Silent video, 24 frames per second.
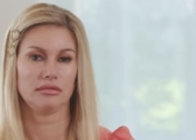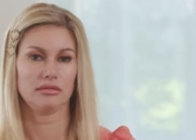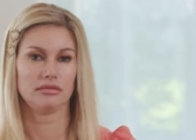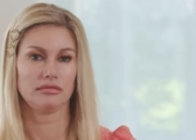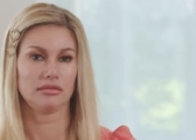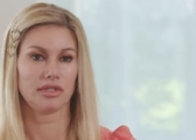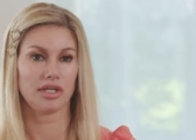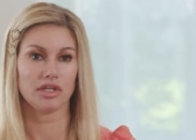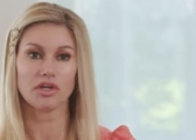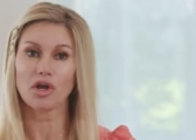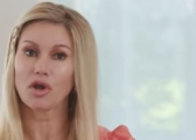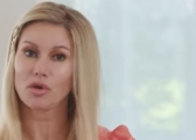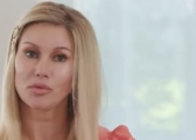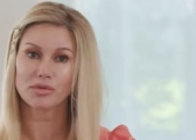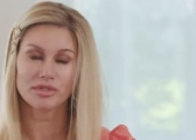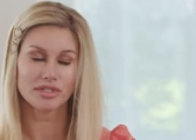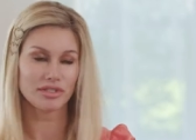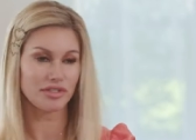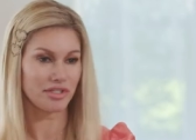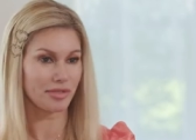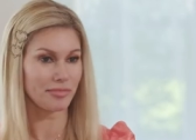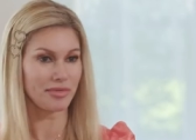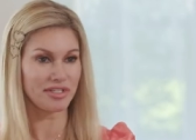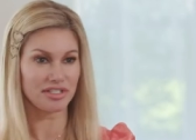can always
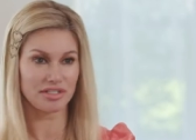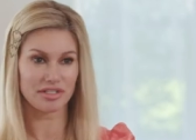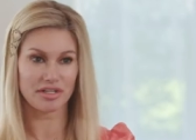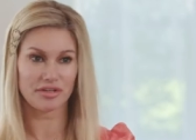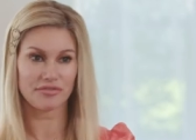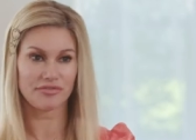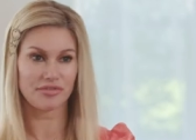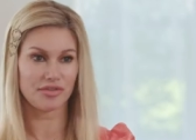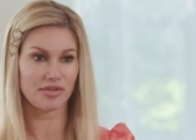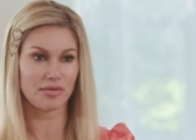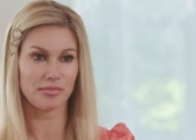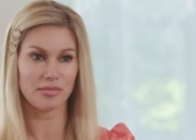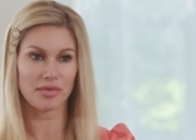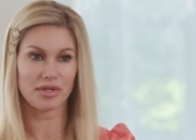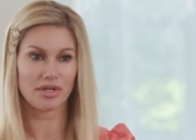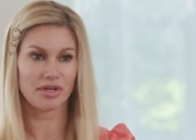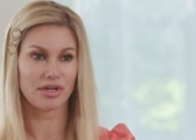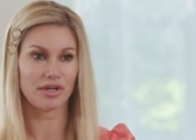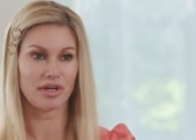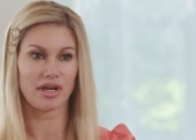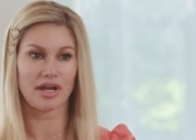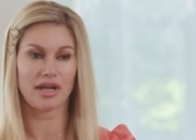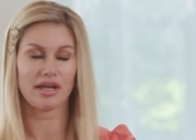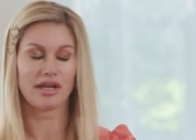look at myself in the
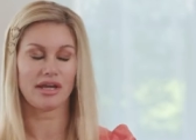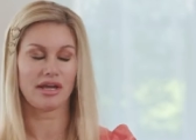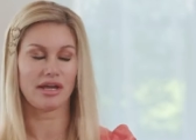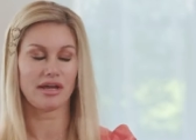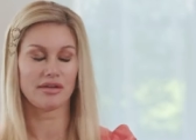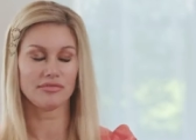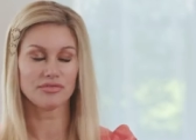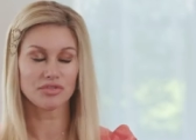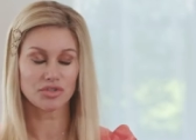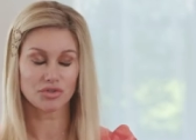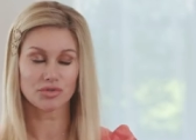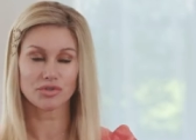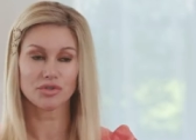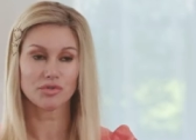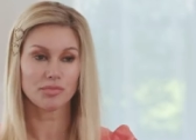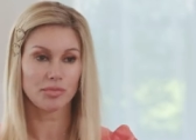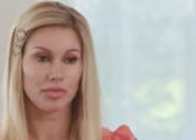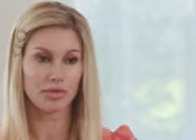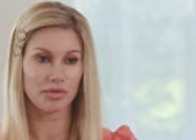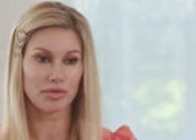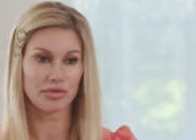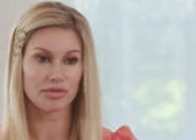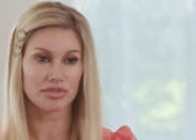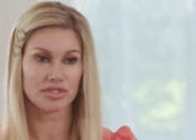mirror. I have
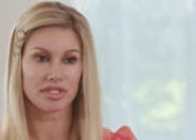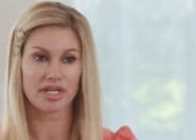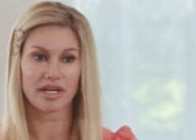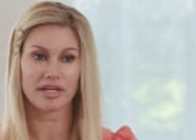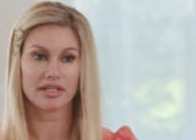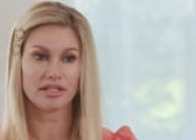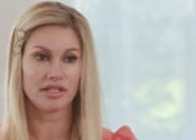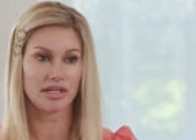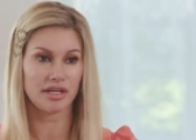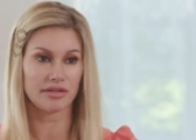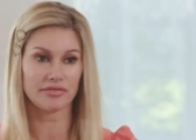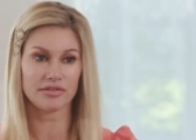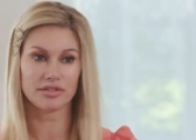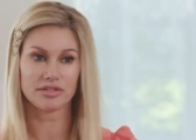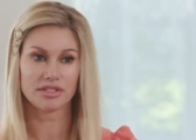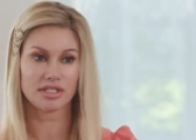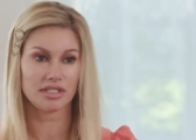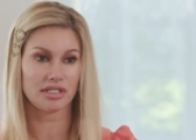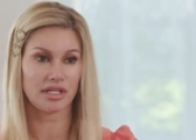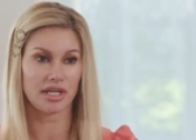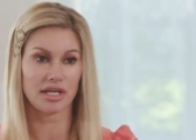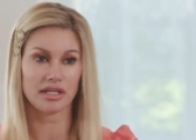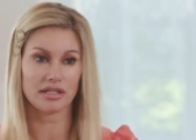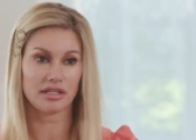scruples. I never
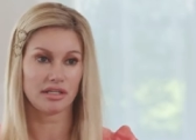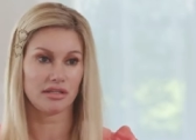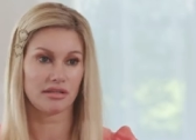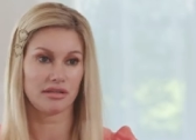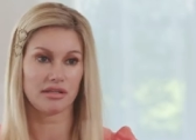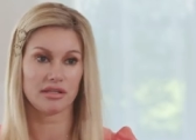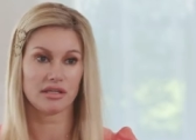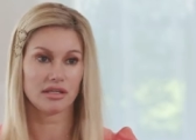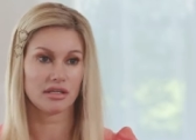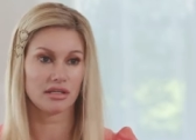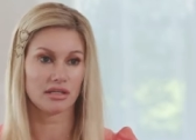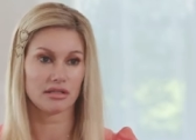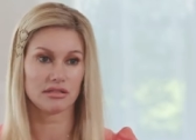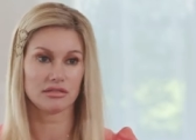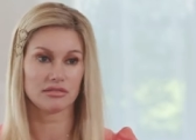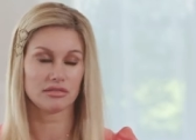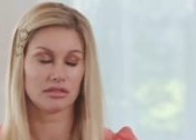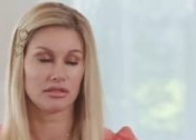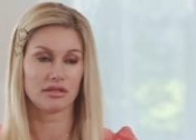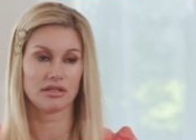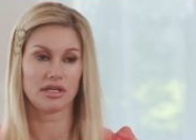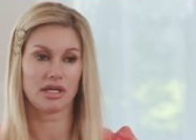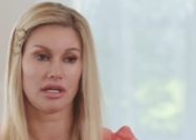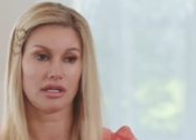did anything
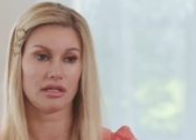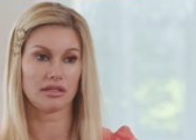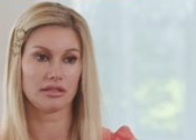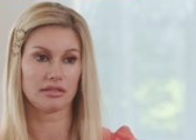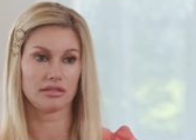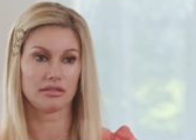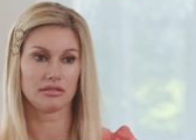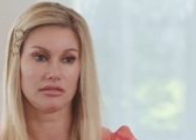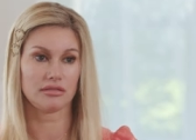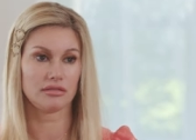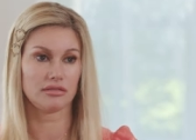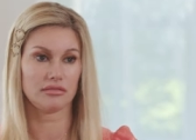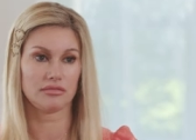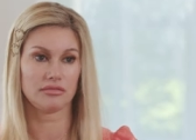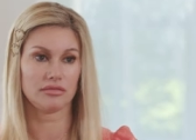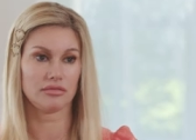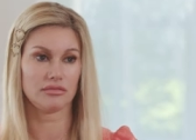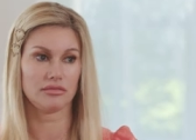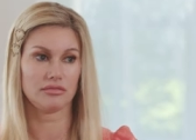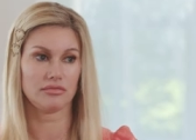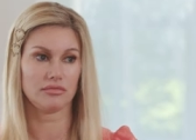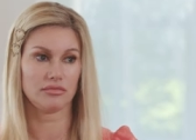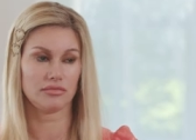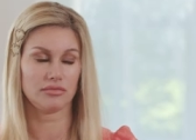that
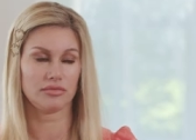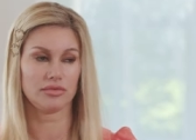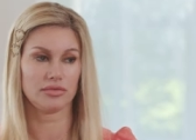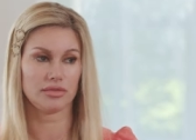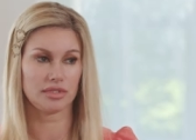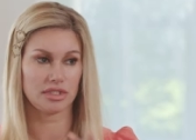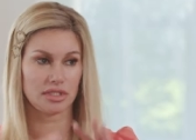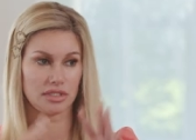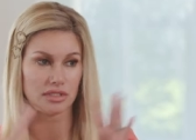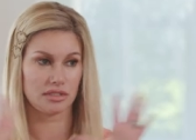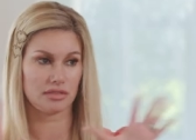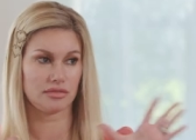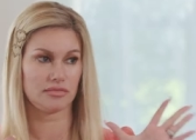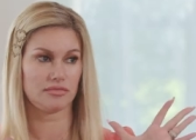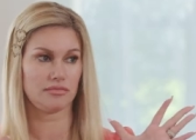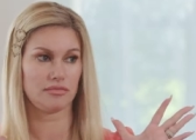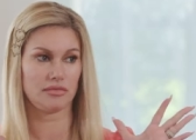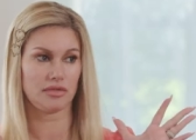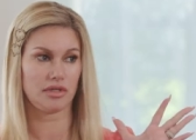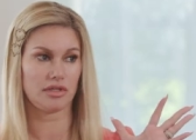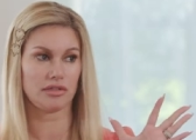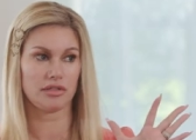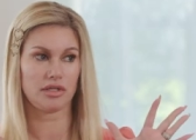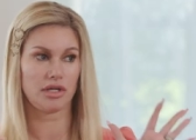was
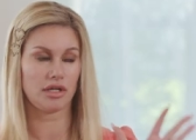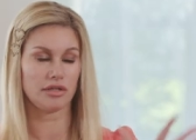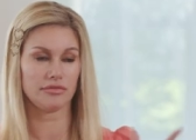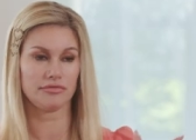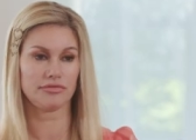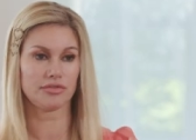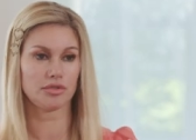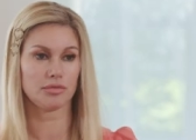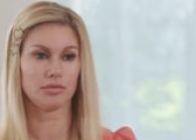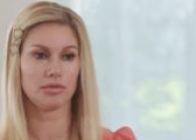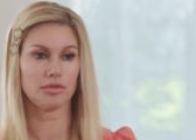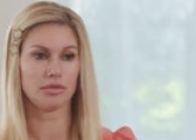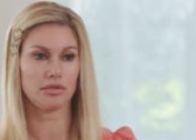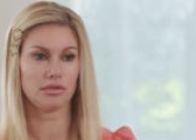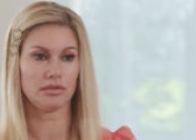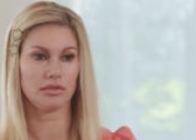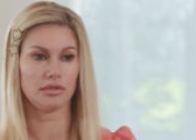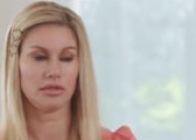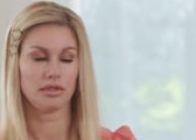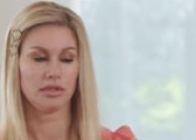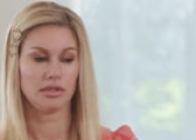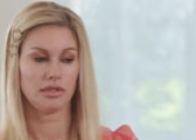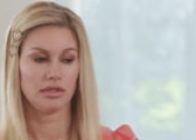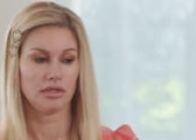uncomfortable,
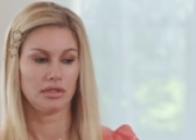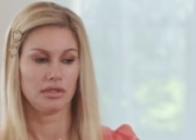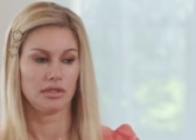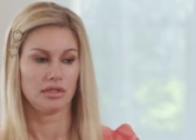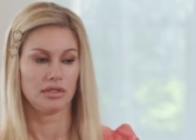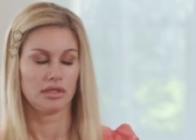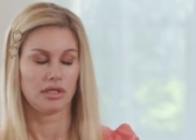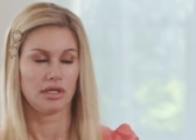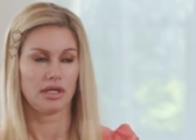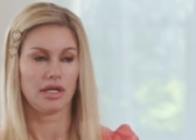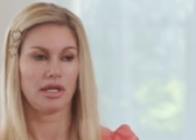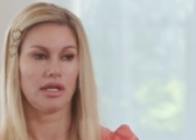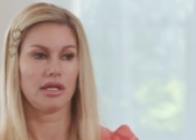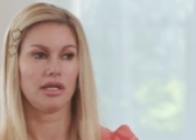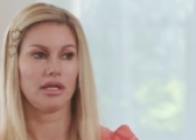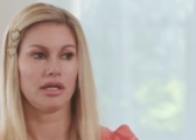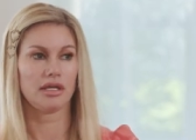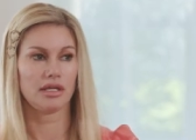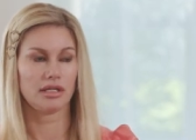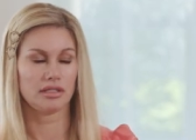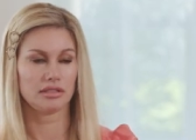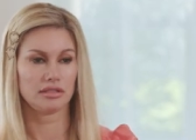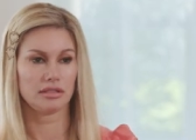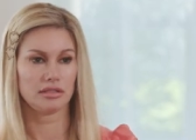mm-hmm.
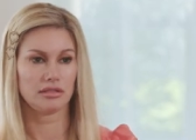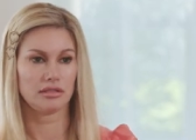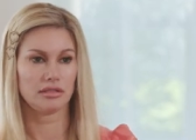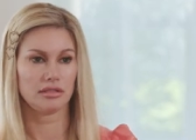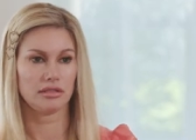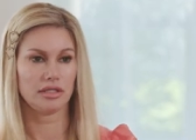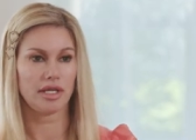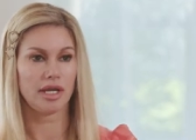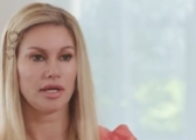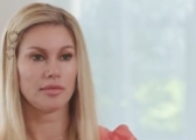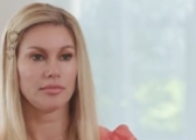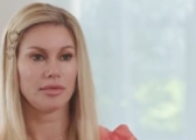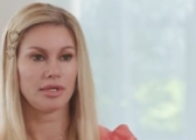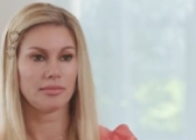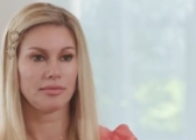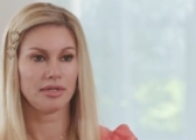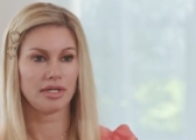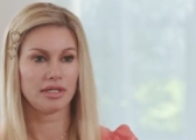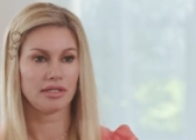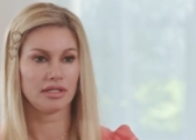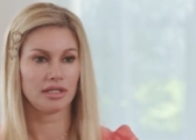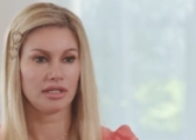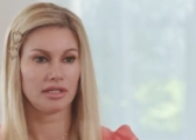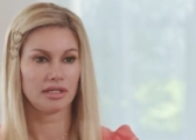and yeah, maybe
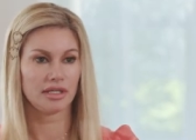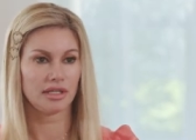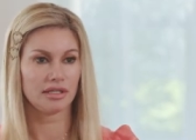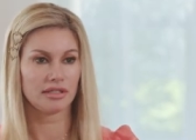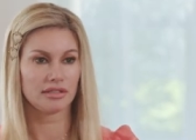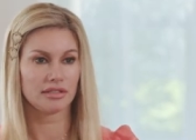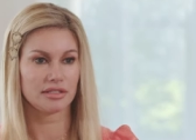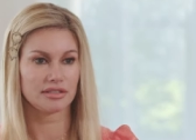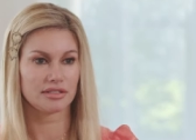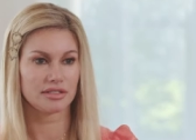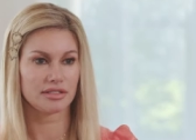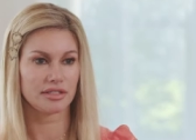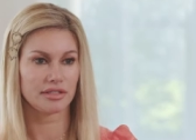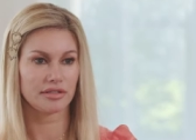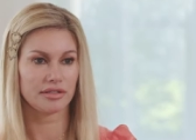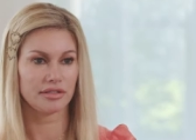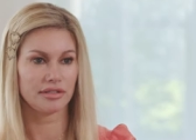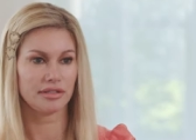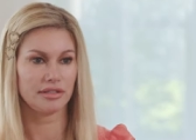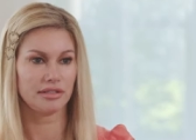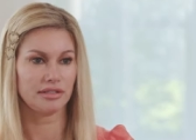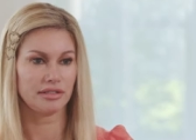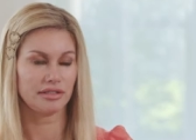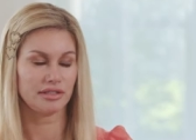I didn't get
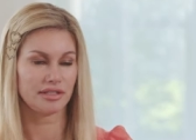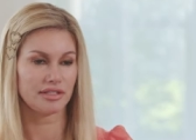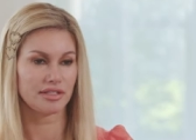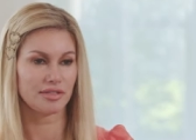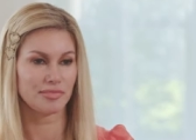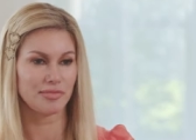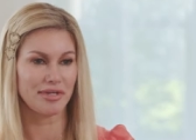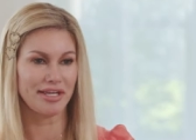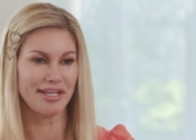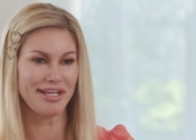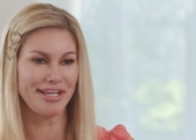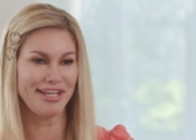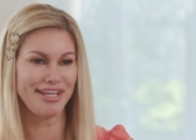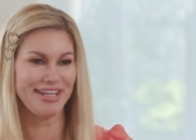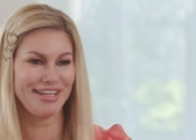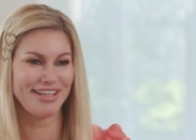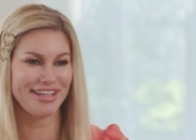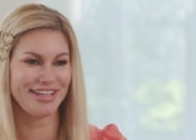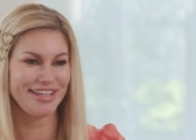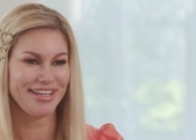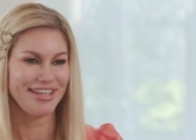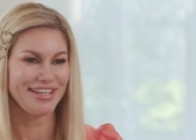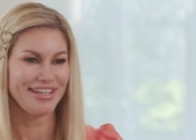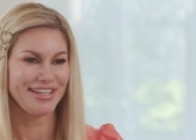necessarily as many.
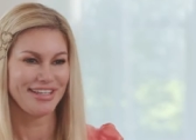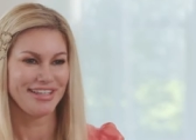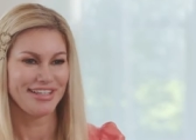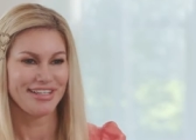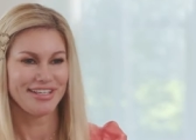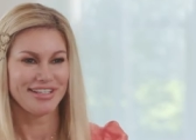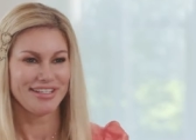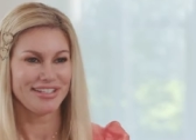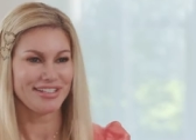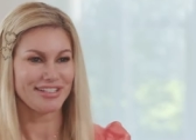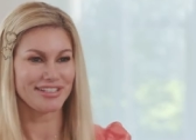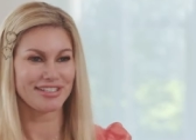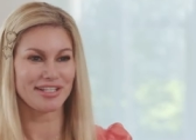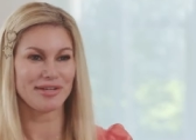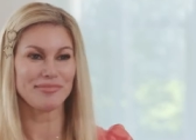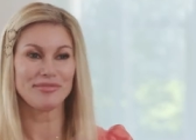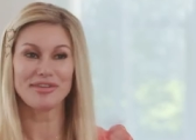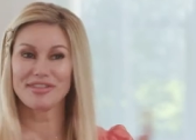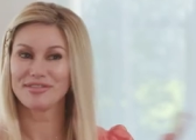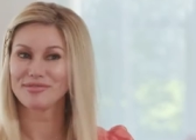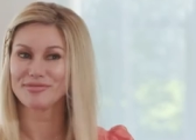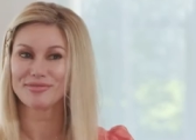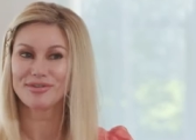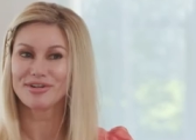Some of
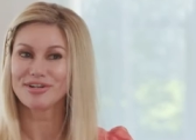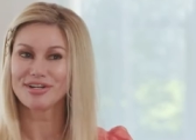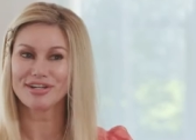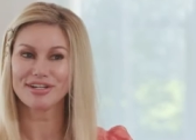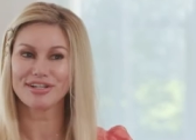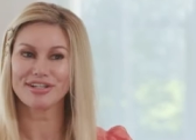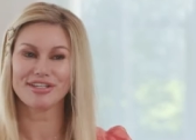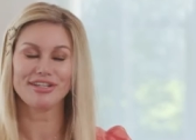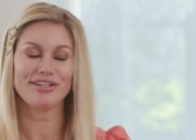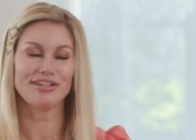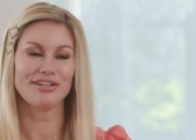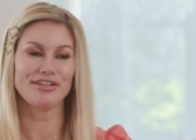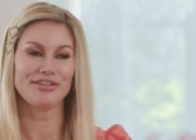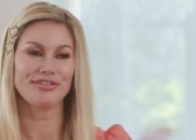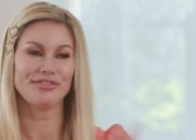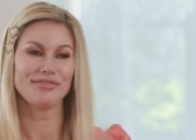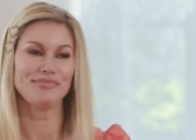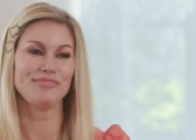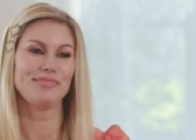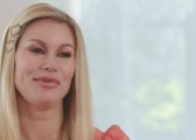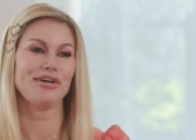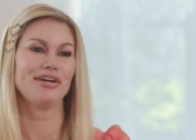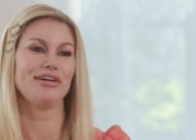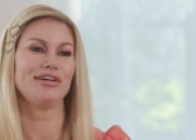the work, you know,
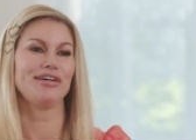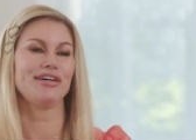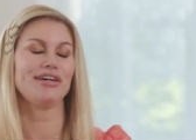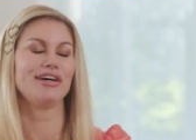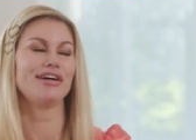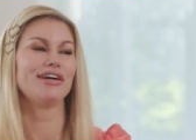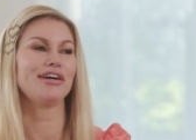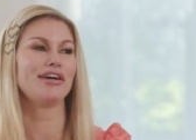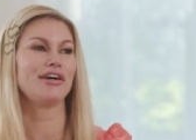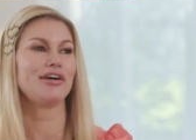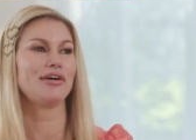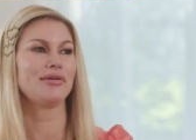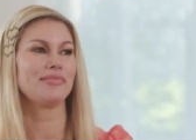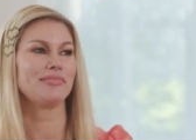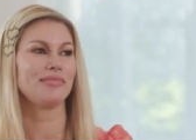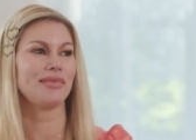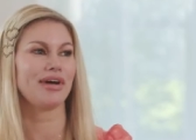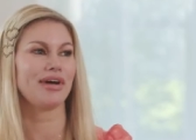but um,